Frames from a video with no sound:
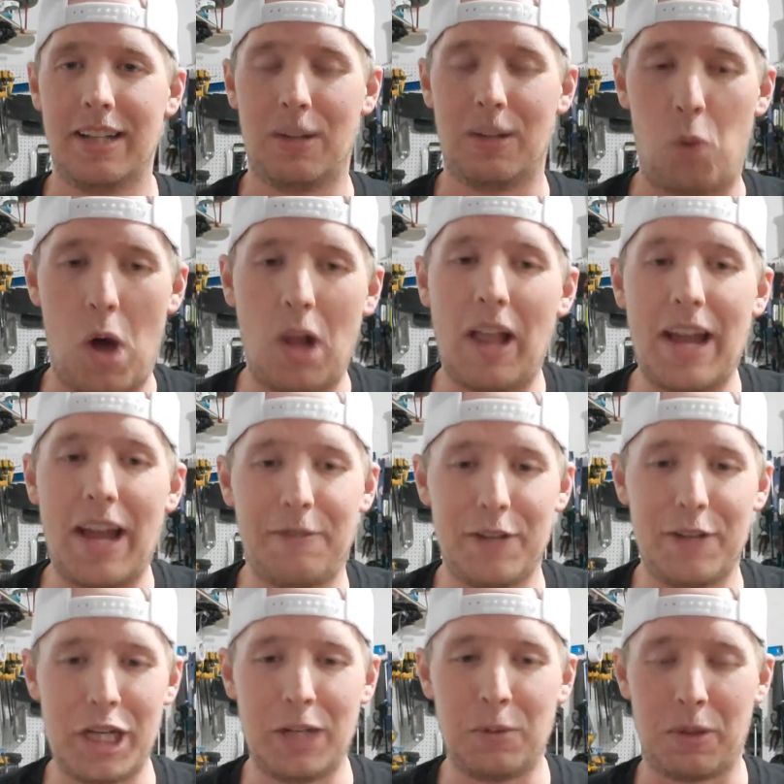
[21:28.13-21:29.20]
walleye
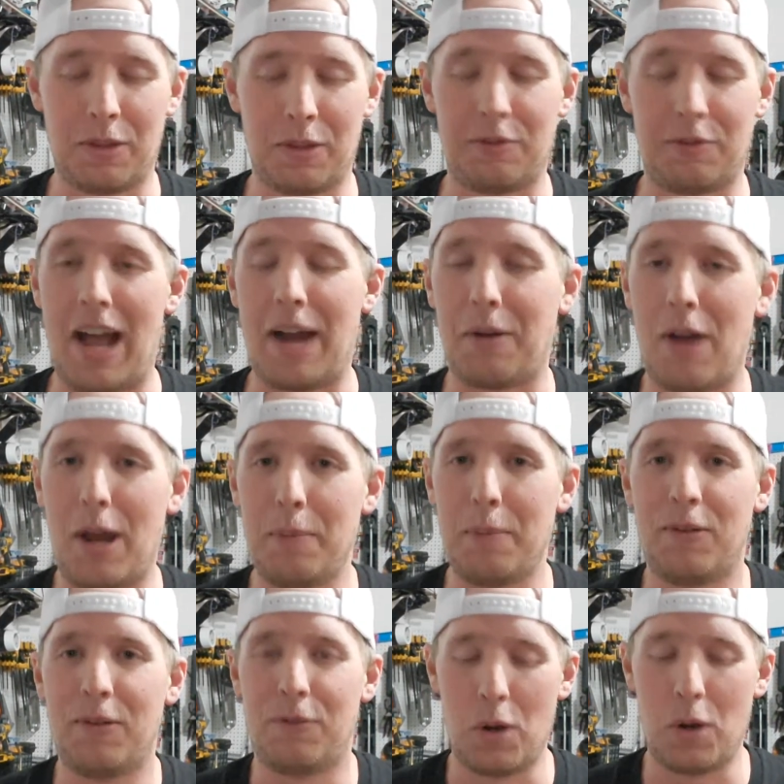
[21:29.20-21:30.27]
fishing with a fly rod
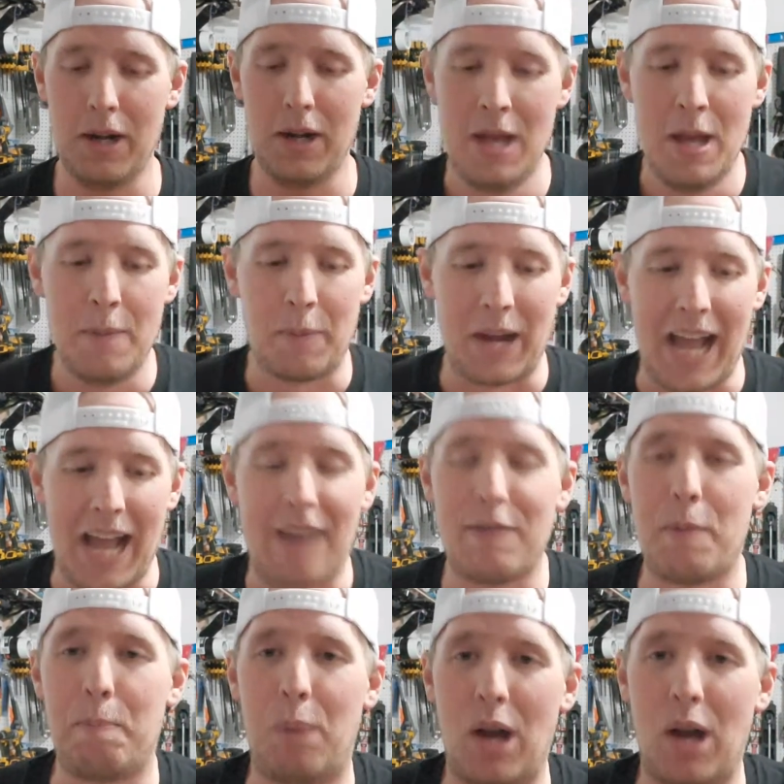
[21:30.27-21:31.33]
before, but I
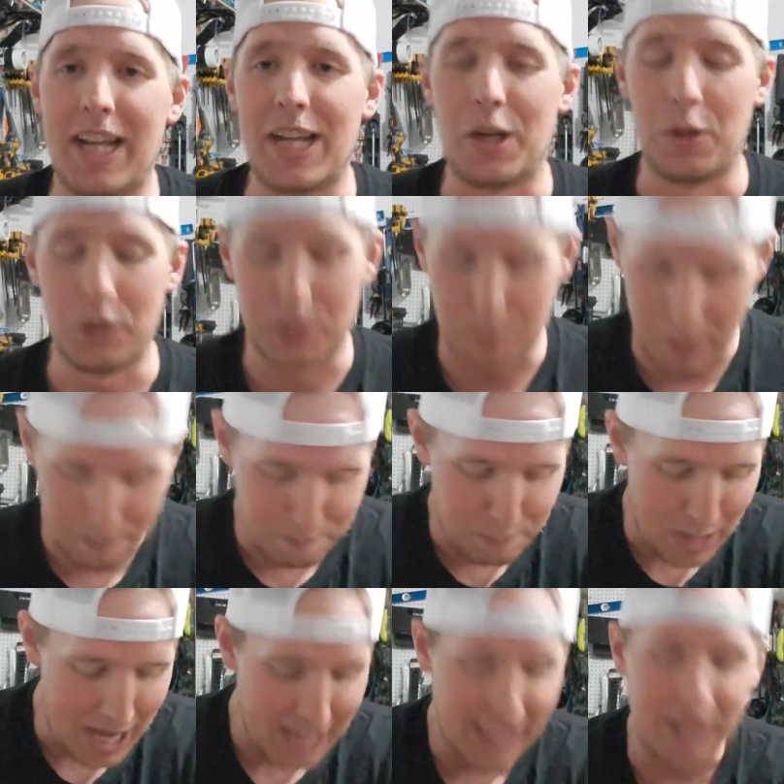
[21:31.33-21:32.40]
have a buddy who's been
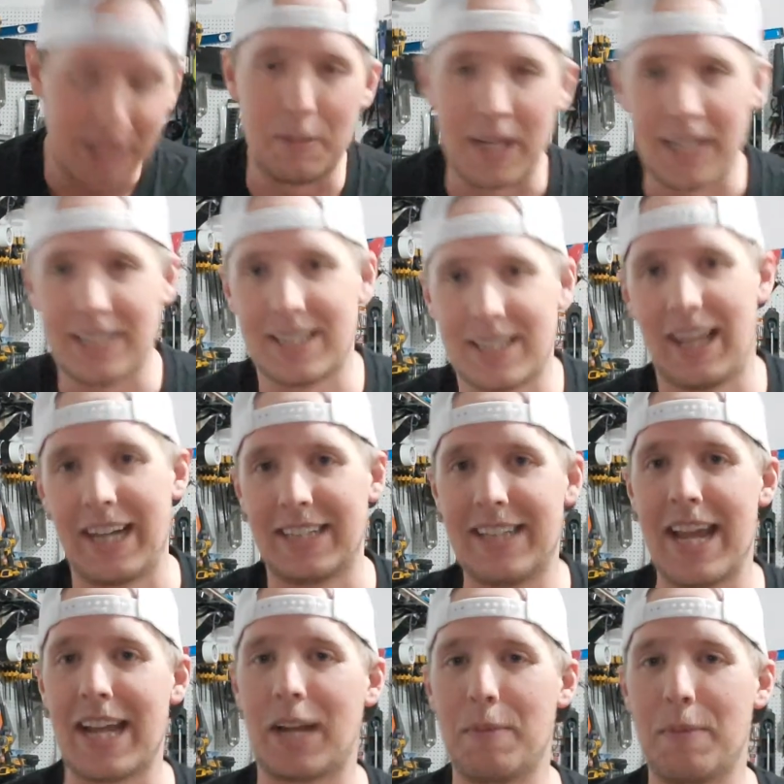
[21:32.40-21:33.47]
begging me to like
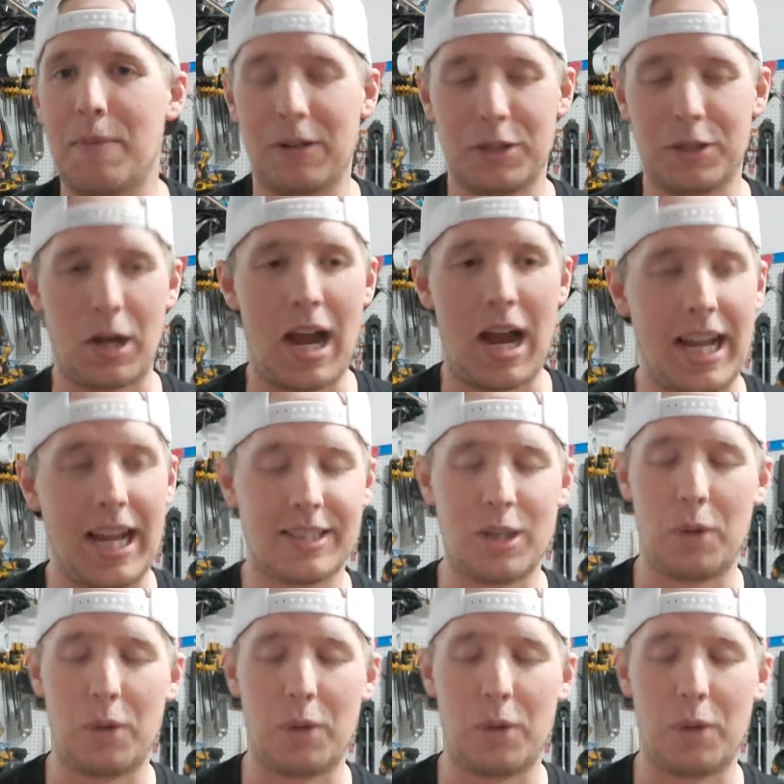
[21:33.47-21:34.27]
take him out and try it.